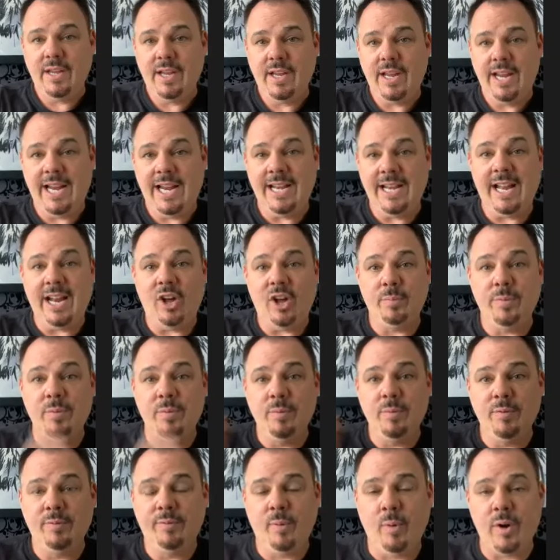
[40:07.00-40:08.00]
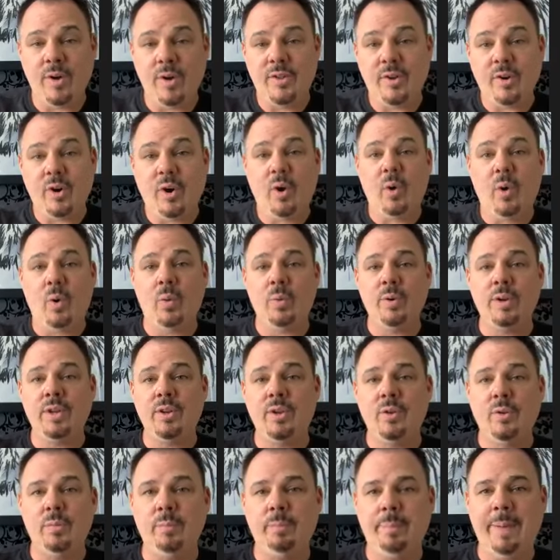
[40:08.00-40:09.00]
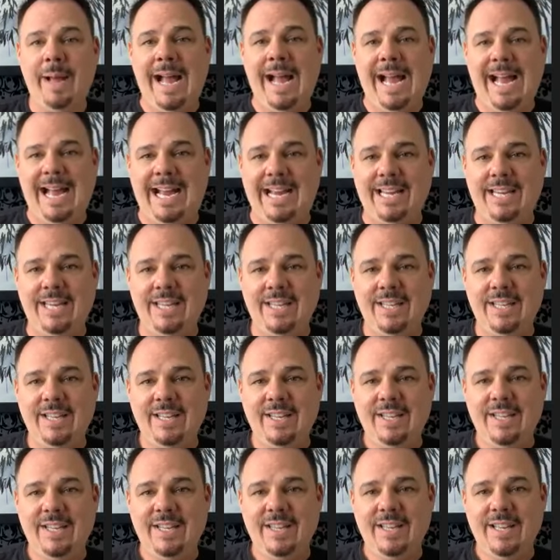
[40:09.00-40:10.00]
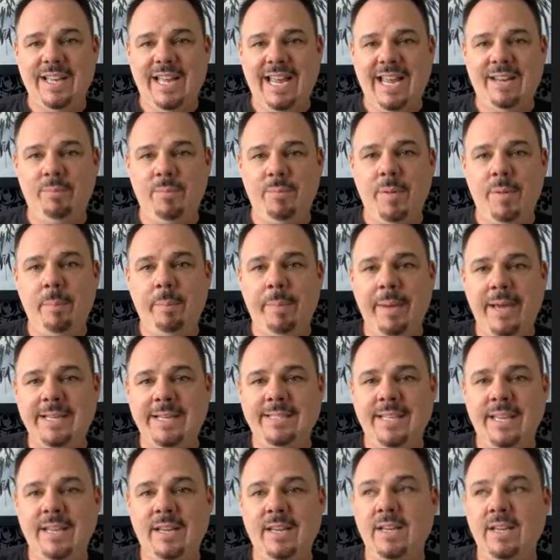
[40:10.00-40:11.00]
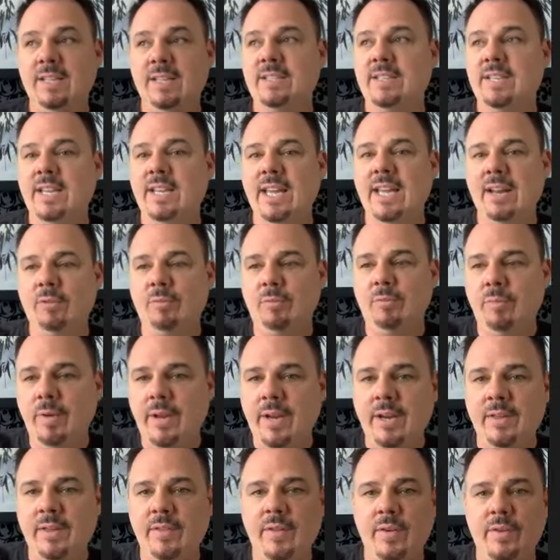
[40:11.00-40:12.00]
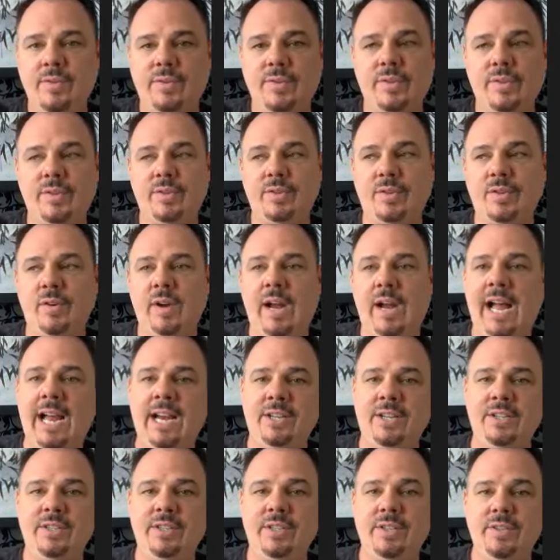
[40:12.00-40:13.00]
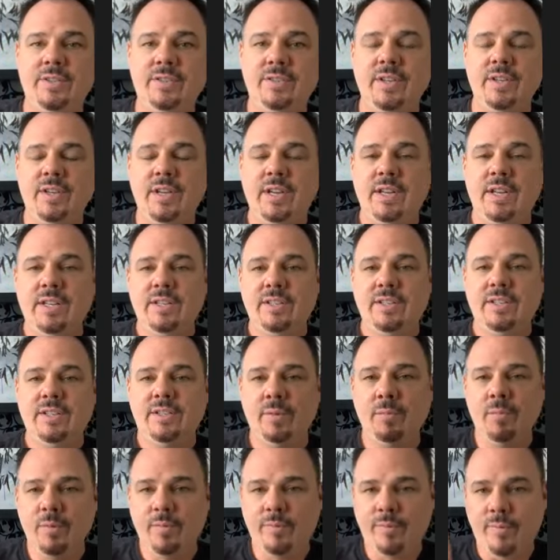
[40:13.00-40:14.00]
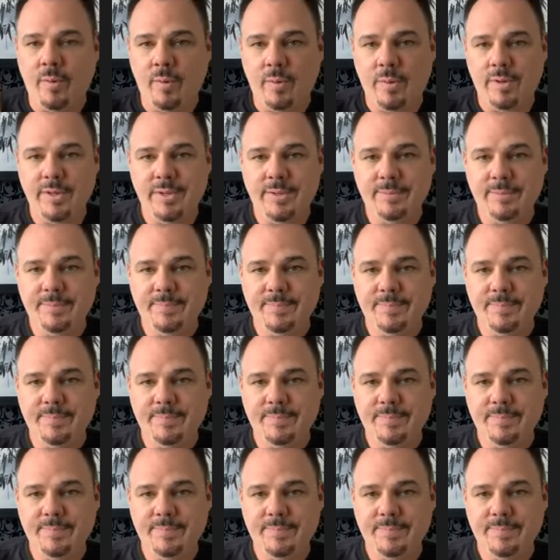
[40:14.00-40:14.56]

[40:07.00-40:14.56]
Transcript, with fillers: and not help you move forward. They're holding you back. And the best thing is to get rid of those distractions to move forward.